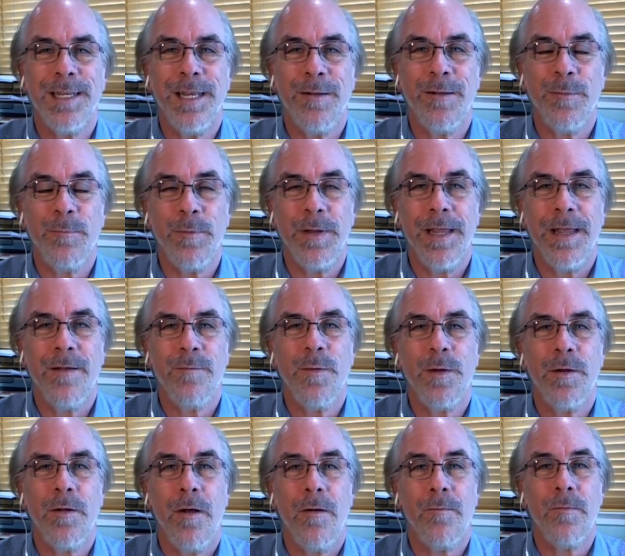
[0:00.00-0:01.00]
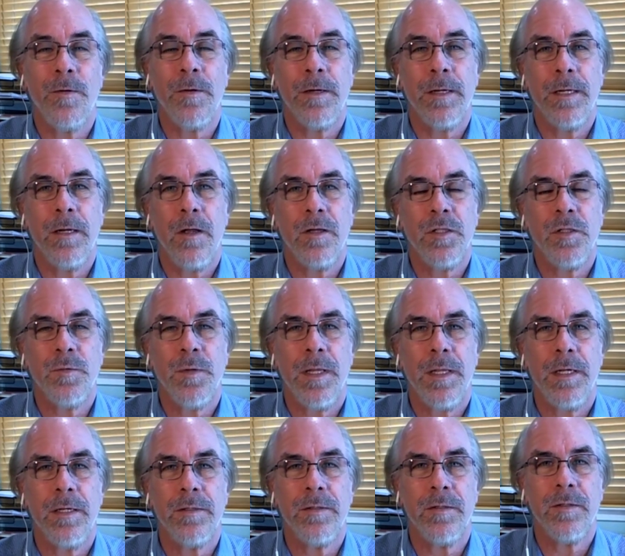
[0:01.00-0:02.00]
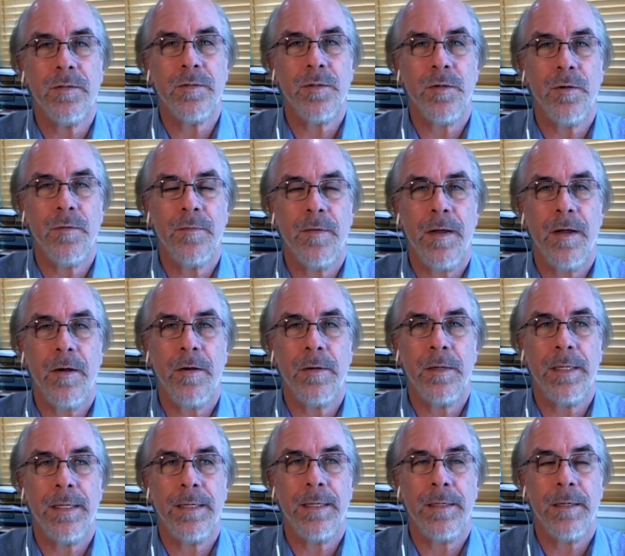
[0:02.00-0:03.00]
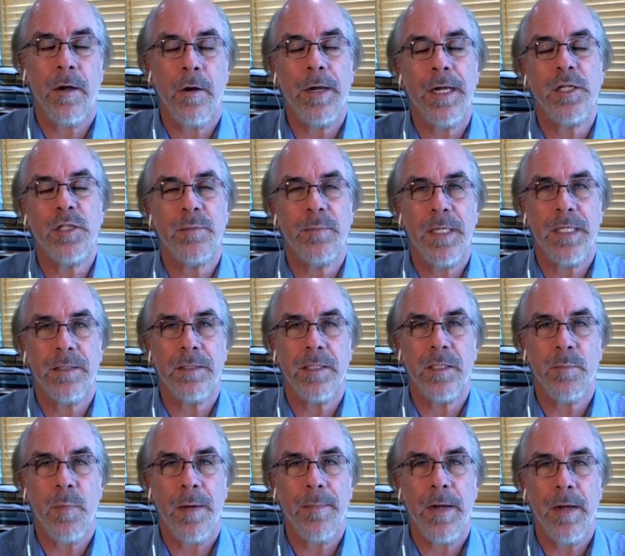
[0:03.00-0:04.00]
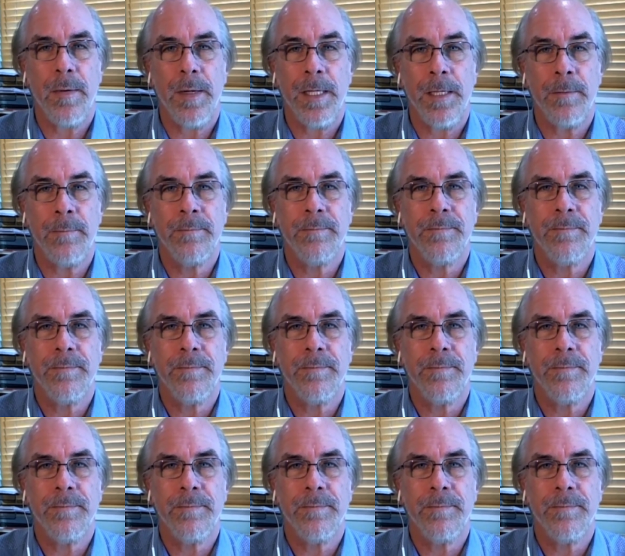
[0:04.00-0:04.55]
and we have one over in Australia to serve our Asian business primarily.